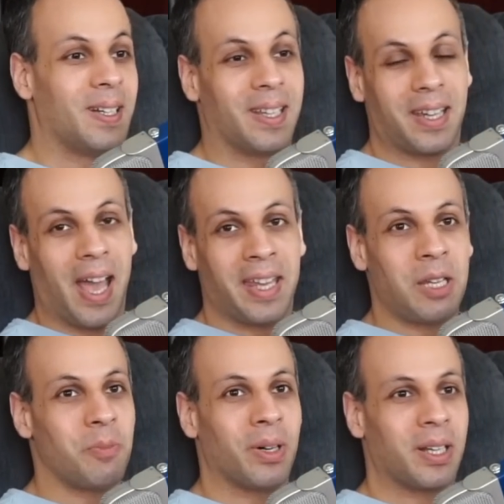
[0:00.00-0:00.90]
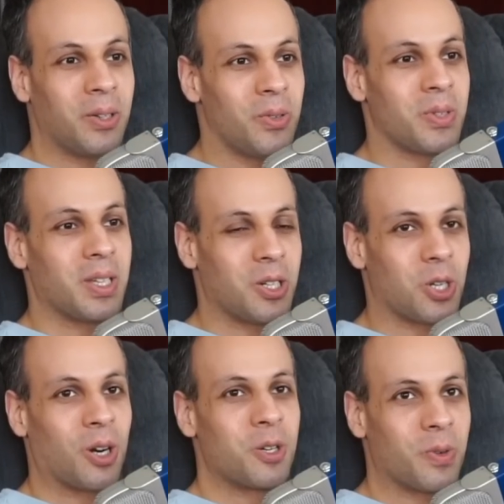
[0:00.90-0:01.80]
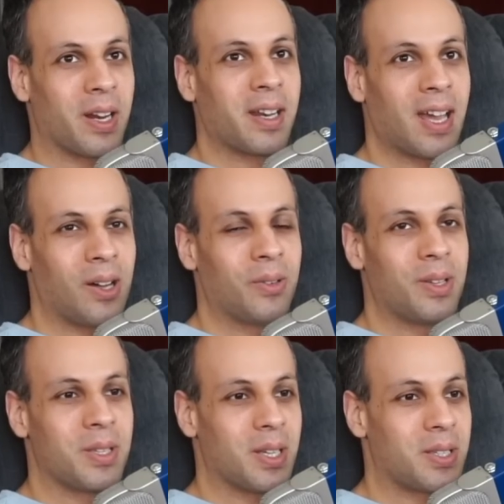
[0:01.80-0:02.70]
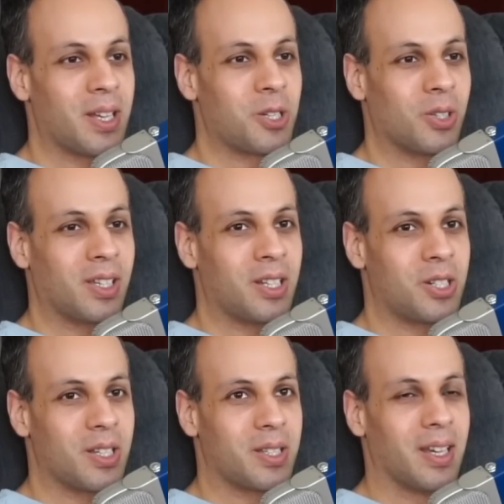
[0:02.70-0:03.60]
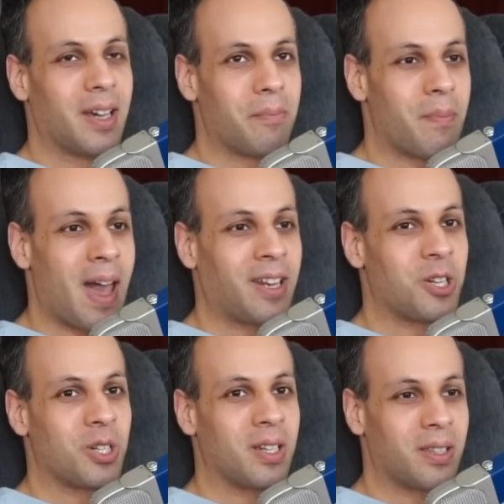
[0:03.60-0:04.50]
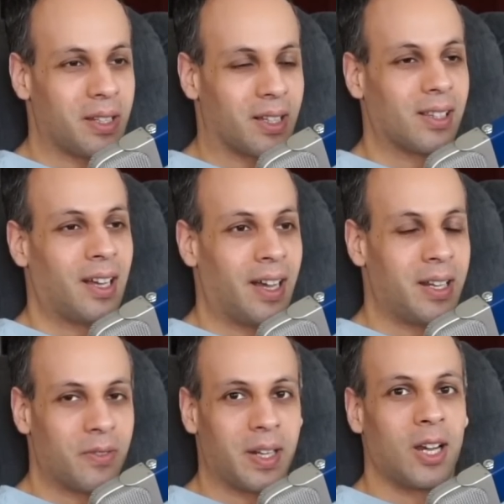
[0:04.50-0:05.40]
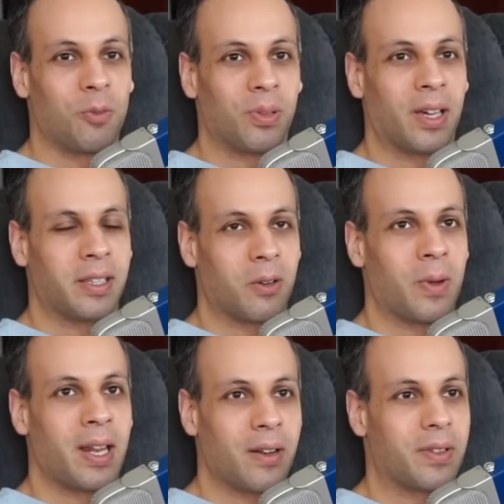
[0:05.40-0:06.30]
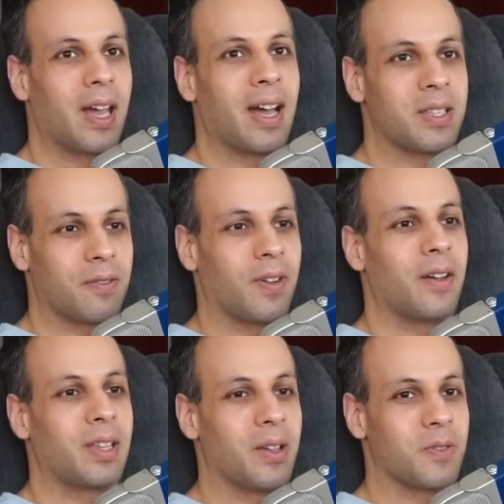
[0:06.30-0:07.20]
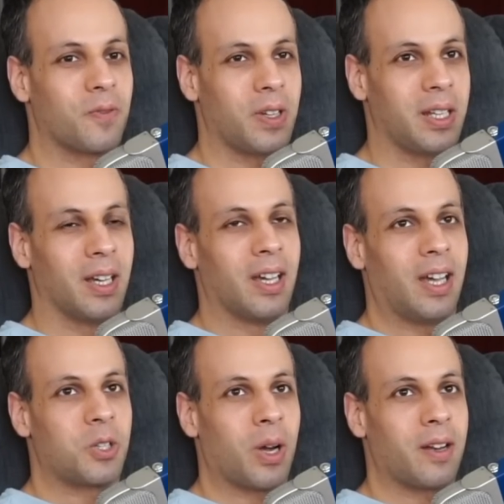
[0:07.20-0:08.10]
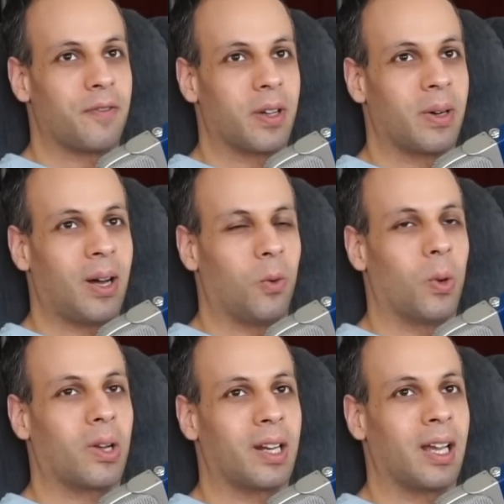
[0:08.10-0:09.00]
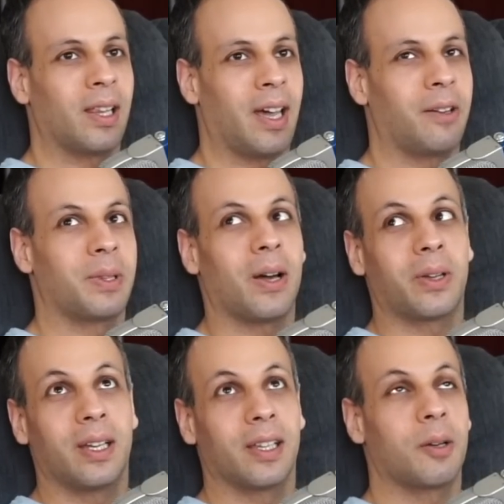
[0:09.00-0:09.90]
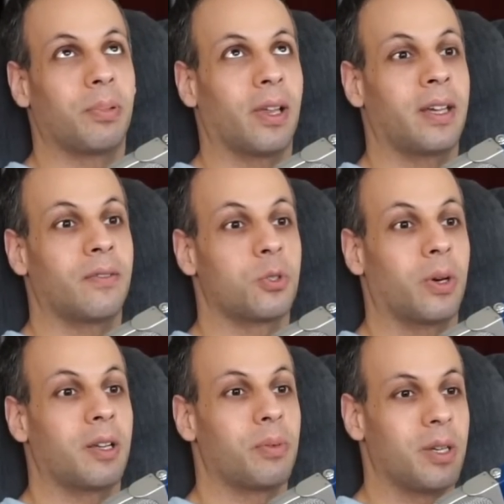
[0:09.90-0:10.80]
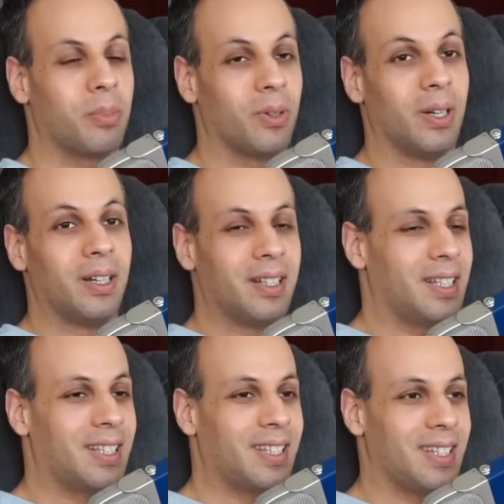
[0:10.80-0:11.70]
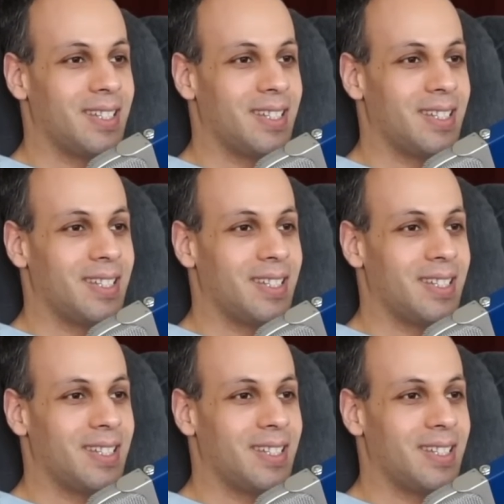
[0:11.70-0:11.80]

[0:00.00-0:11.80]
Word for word: Like anybody who's in charge right now is essentially just managing the decline of an airplane that ran out of gas at 5,000 feet and trying to figure out where can I land without killing a plane of 20 people. Like,